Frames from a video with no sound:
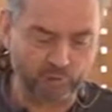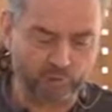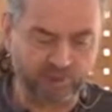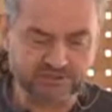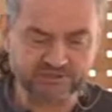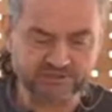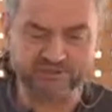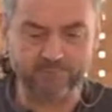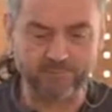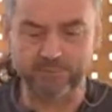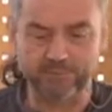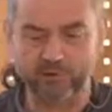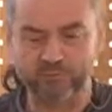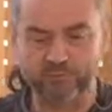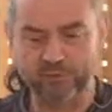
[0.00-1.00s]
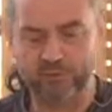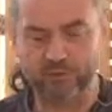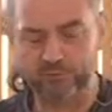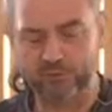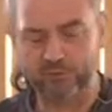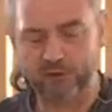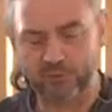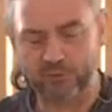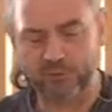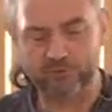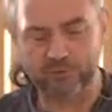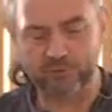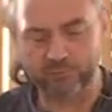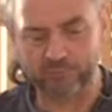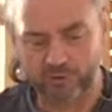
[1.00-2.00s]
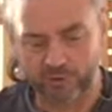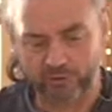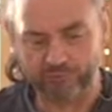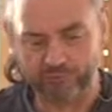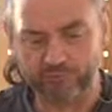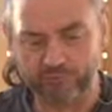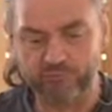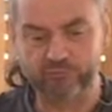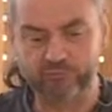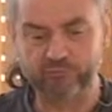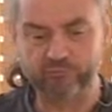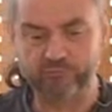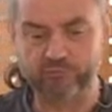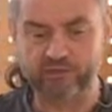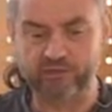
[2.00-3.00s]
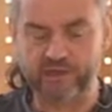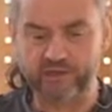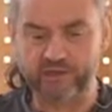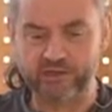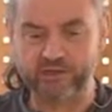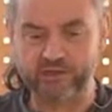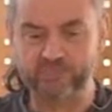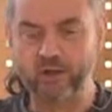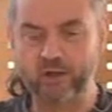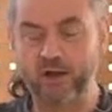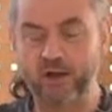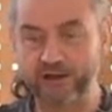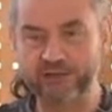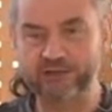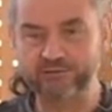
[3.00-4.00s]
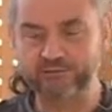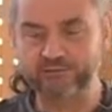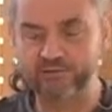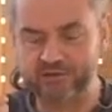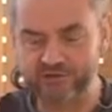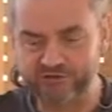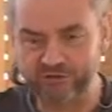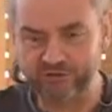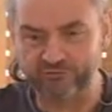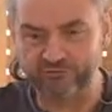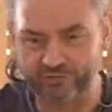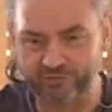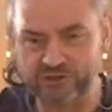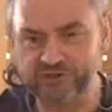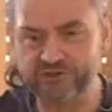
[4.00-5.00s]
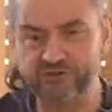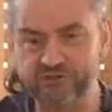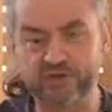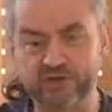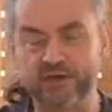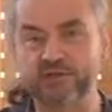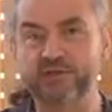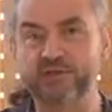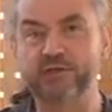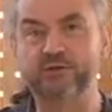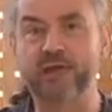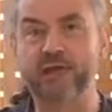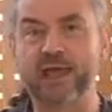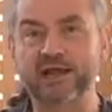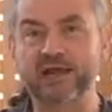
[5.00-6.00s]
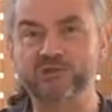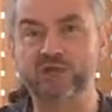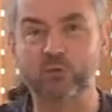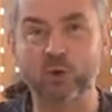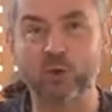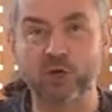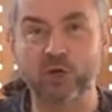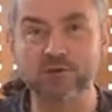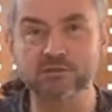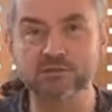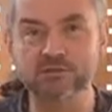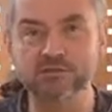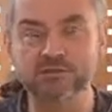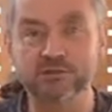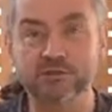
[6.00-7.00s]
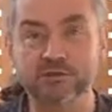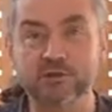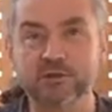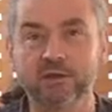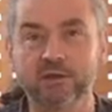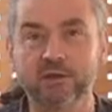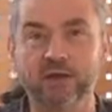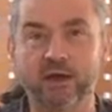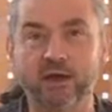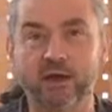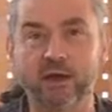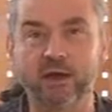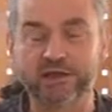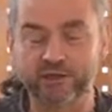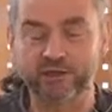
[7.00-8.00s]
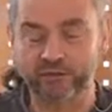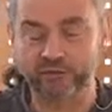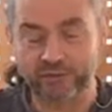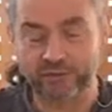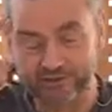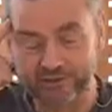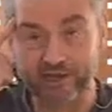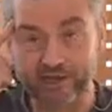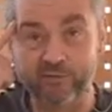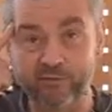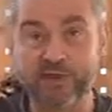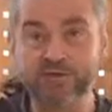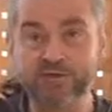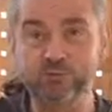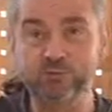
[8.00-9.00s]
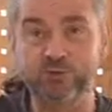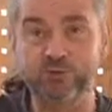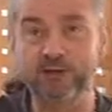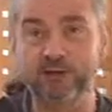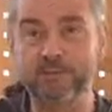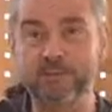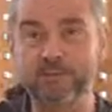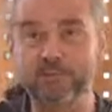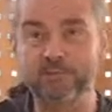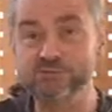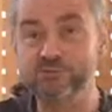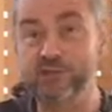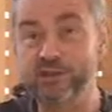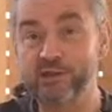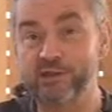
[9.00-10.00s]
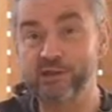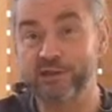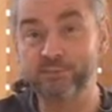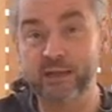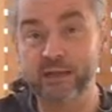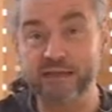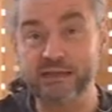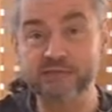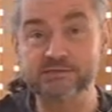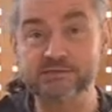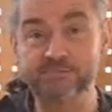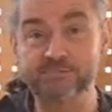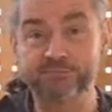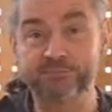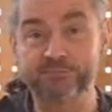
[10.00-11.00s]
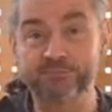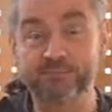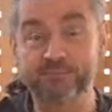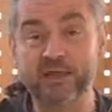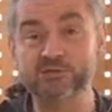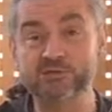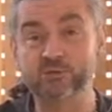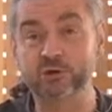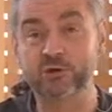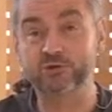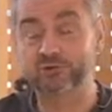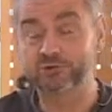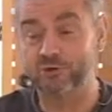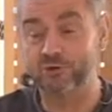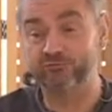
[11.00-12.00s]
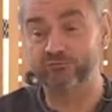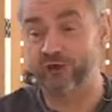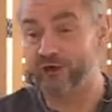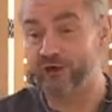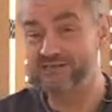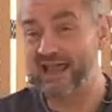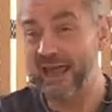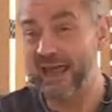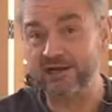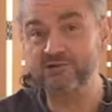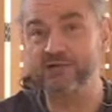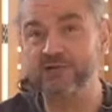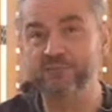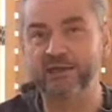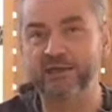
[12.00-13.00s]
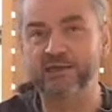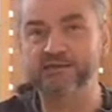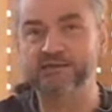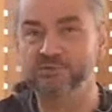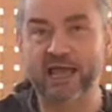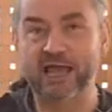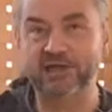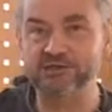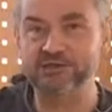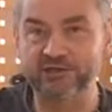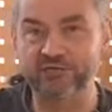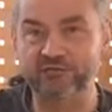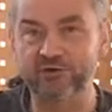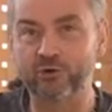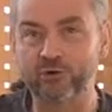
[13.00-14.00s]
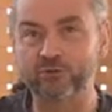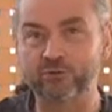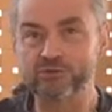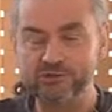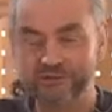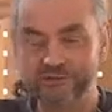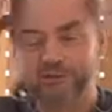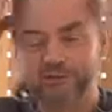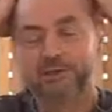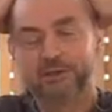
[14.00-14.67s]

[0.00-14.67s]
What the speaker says: when I stumble upon the sort of version of the idea that actually works, I go, okay, that's what that thing means. That's what non-violence actually means, actually involves.